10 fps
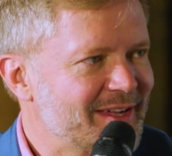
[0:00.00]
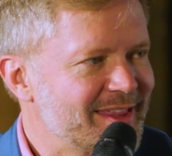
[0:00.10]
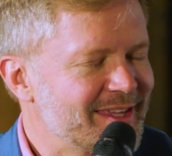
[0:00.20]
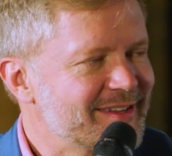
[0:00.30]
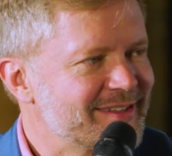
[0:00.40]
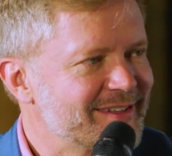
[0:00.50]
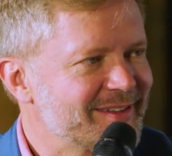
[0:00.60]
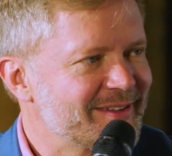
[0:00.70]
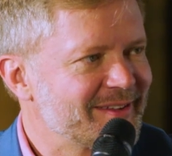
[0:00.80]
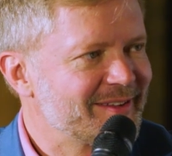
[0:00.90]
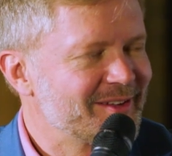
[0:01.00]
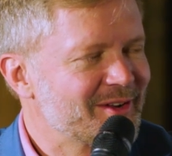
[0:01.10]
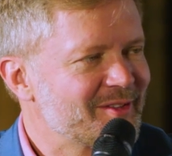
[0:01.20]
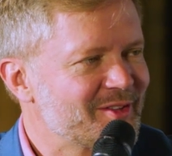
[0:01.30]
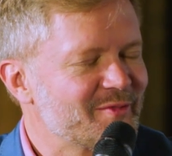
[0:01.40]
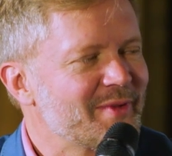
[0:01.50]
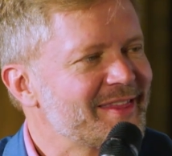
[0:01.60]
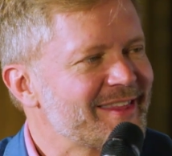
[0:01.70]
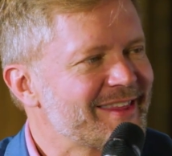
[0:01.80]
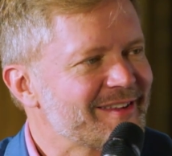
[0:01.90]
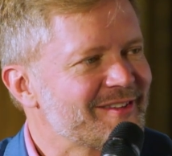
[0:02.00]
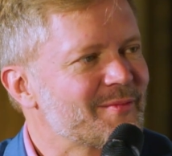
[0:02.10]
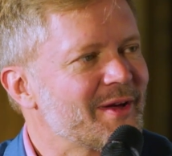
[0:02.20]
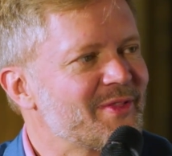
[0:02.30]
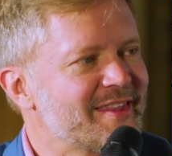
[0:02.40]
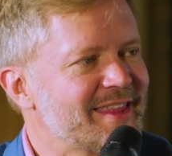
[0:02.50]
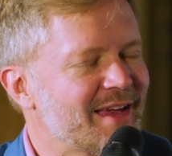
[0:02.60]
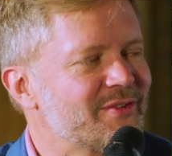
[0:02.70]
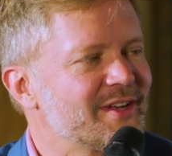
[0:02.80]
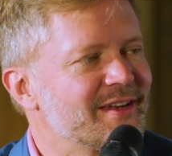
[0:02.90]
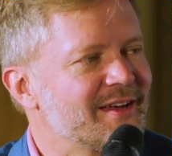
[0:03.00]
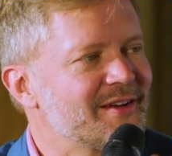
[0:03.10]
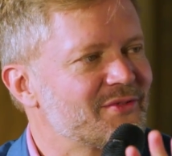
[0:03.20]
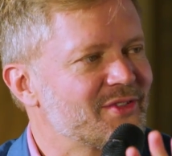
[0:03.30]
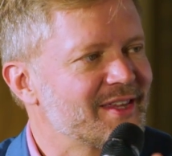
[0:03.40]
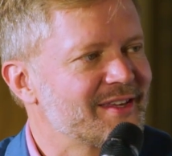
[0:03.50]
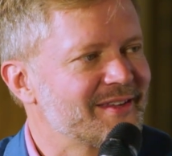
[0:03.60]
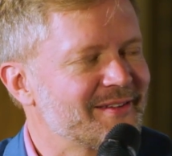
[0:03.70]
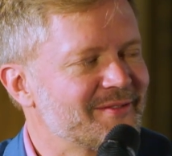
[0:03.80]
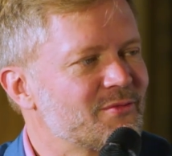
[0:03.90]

I think you're in sort of month 6 or month 7 of the